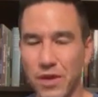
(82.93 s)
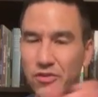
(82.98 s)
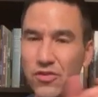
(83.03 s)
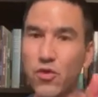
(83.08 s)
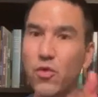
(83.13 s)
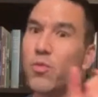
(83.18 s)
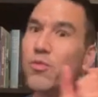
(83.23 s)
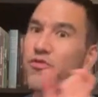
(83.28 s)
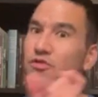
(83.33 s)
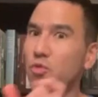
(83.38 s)
it's
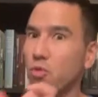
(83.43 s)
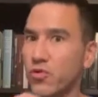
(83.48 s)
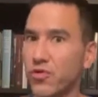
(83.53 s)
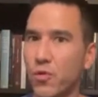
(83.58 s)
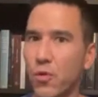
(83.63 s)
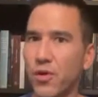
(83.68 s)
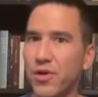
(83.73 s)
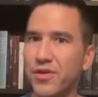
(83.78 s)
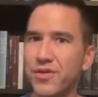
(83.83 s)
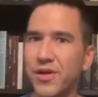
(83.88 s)
a group of short
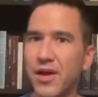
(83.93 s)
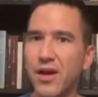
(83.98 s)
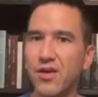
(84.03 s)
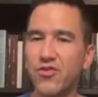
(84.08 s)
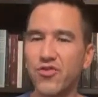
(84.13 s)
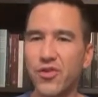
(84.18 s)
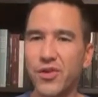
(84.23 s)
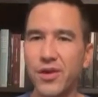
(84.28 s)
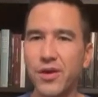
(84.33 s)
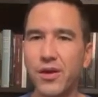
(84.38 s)
stories,
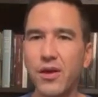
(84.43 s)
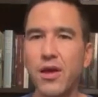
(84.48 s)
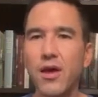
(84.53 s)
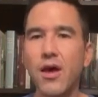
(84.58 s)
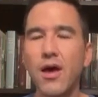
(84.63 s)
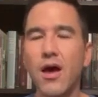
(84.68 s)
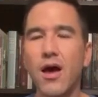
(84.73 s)
actually,